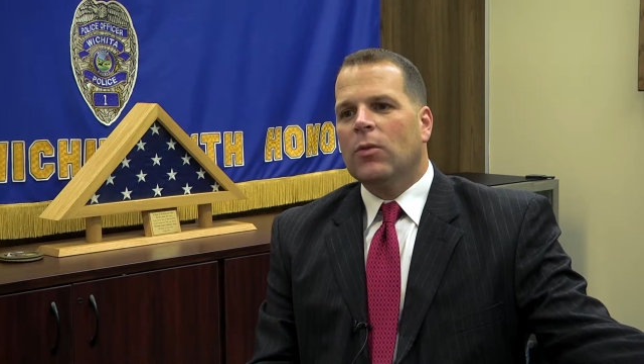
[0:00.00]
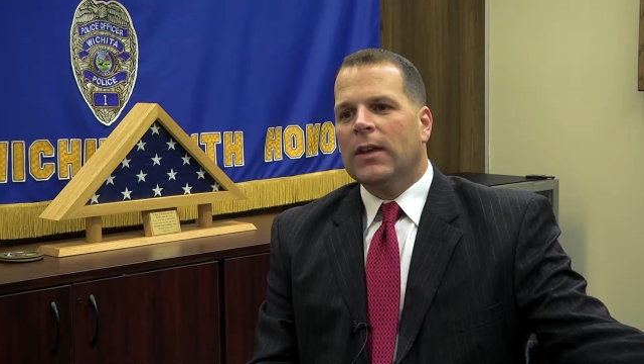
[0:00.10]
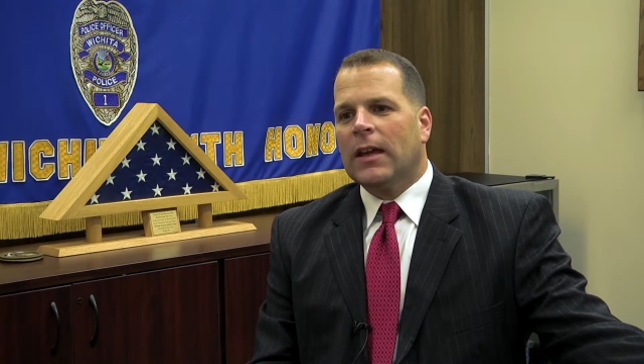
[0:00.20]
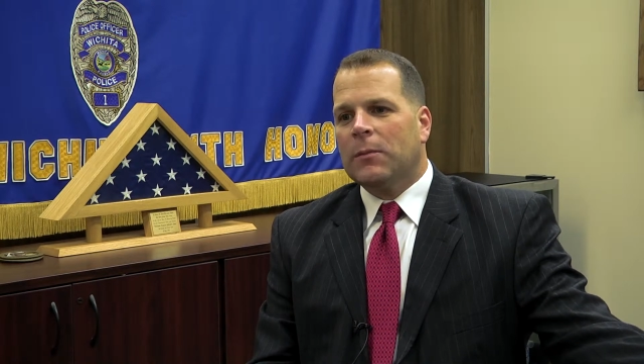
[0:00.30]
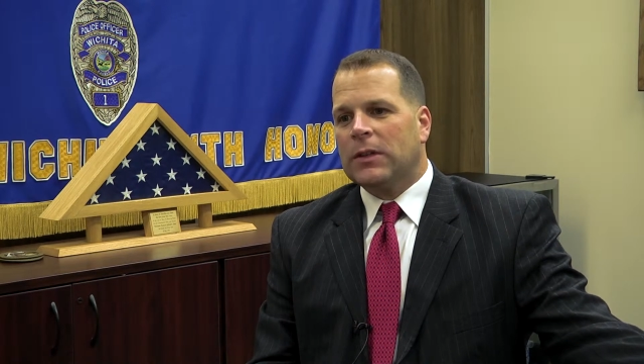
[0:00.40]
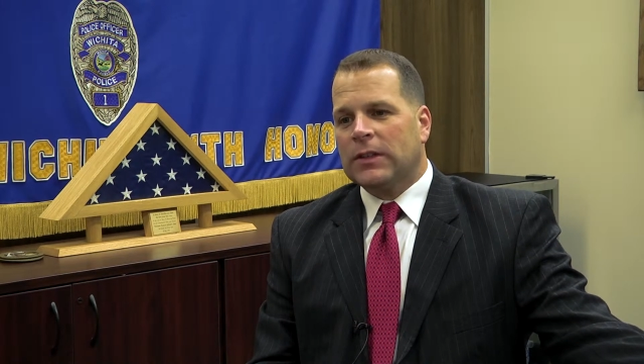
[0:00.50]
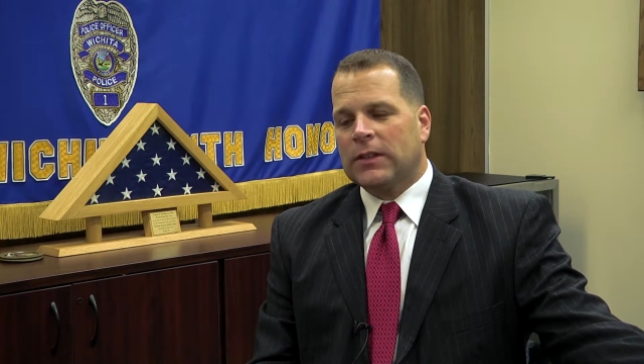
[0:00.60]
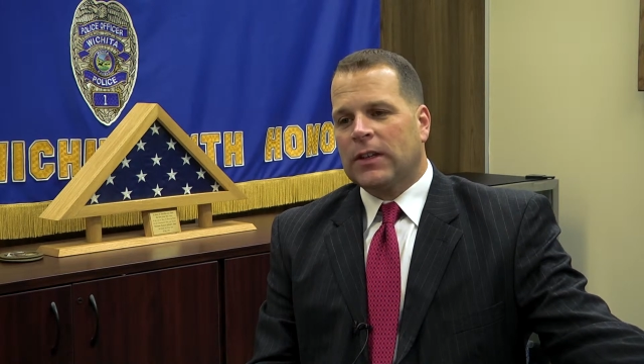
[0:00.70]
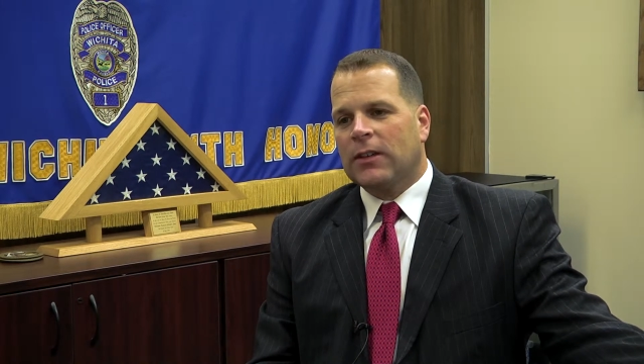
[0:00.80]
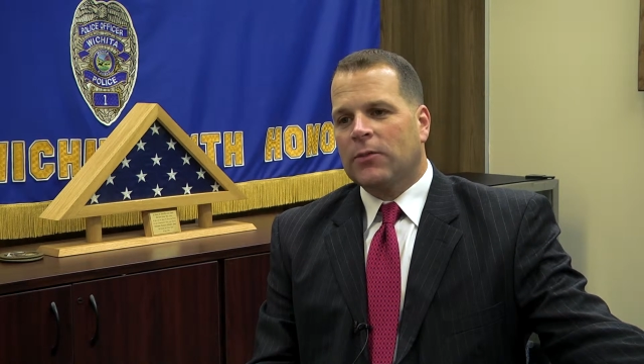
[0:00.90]
We can't be
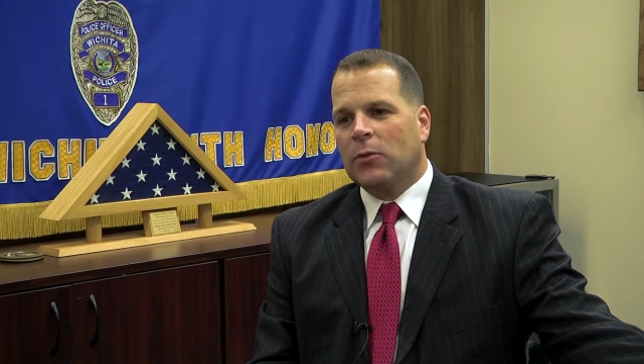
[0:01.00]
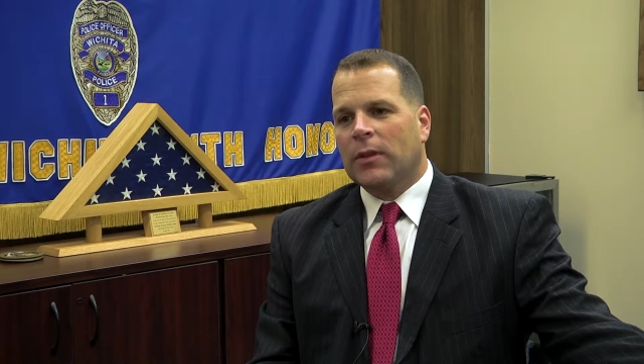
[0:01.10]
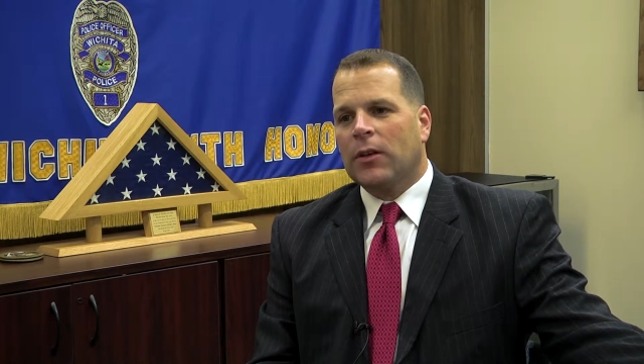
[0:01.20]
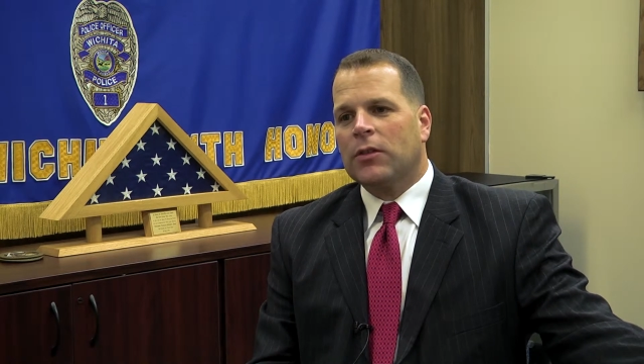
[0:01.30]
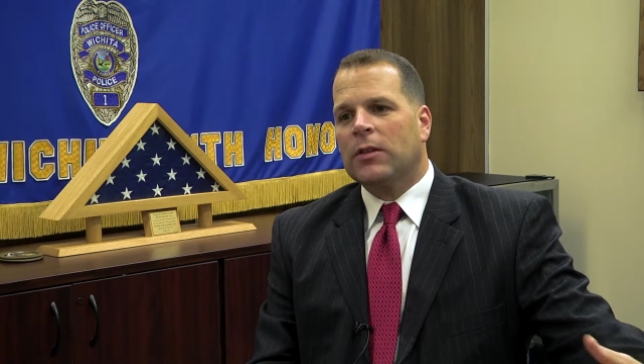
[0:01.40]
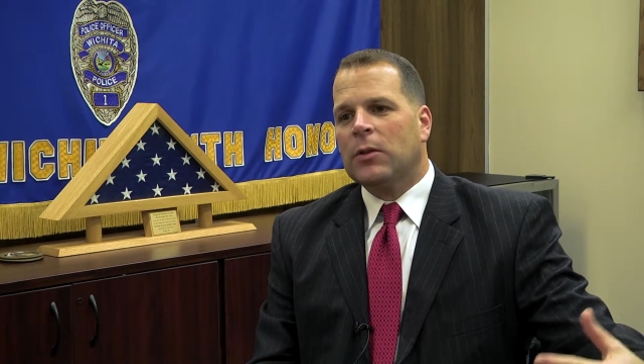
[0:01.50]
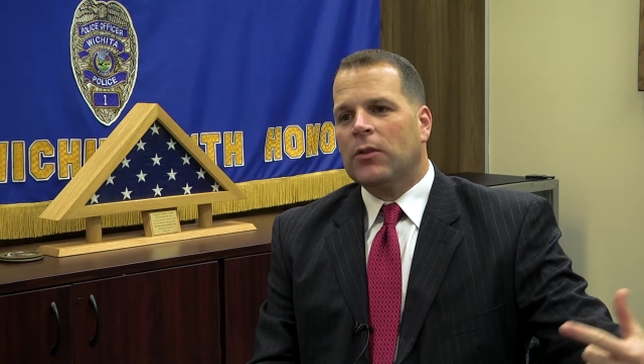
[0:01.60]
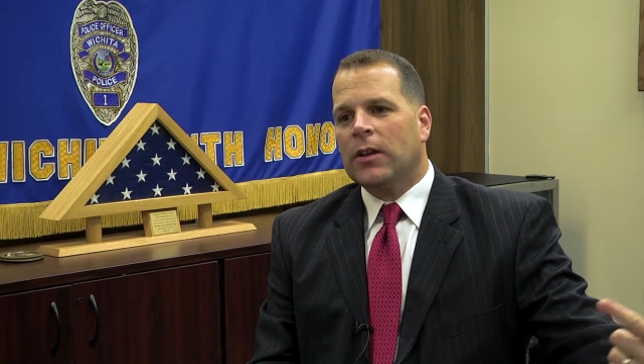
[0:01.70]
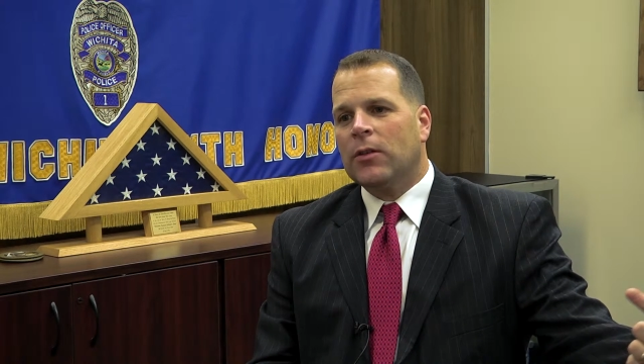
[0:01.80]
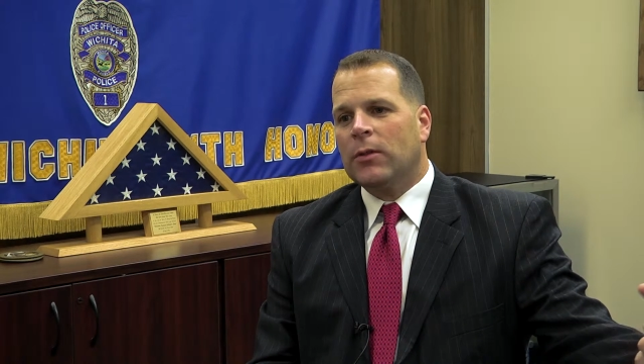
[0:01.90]
successful without the
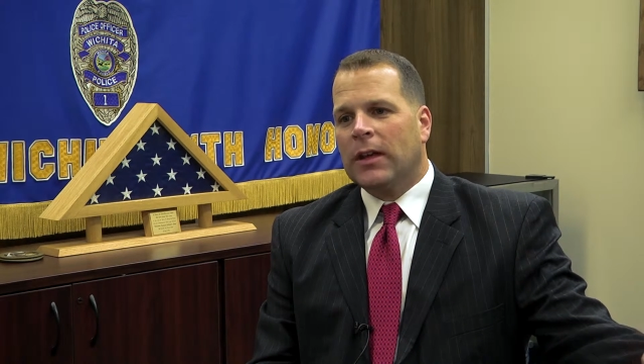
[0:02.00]
community.